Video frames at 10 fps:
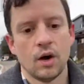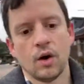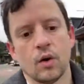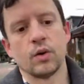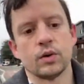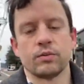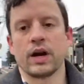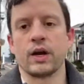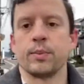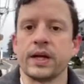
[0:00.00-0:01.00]
old
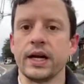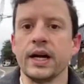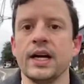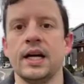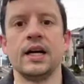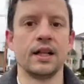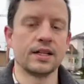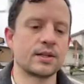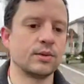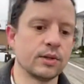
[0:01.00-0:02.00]
record player. That's
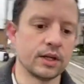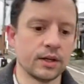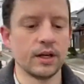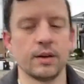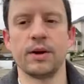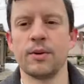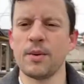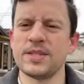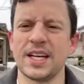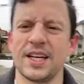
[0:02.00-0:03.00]
cool though. Well, your mom's
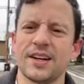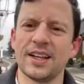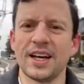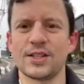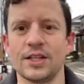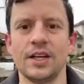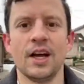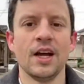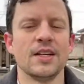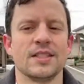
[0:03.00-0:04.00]
taking your collection.
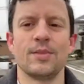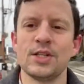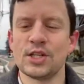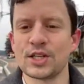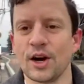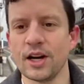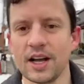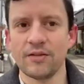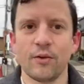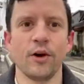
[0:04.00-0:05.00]
Does that mean she's guarding it
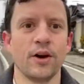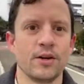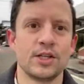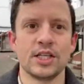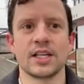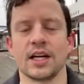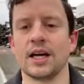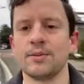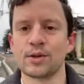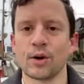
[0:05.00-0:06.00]
for you, or she's gonna
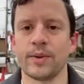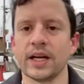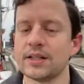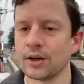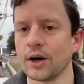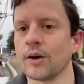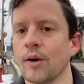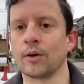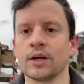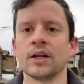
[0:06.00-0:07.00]
absorb it into her
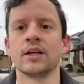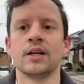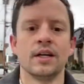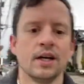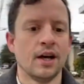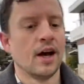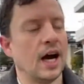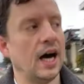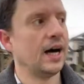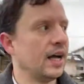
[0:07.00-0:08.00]
own?
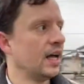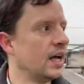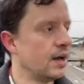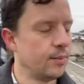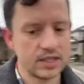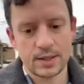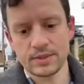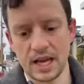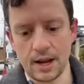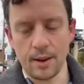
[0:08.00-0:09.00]
But as I'm
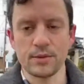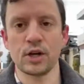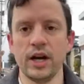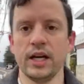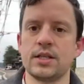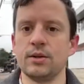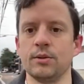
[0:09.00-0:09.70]
saying, I'm trying to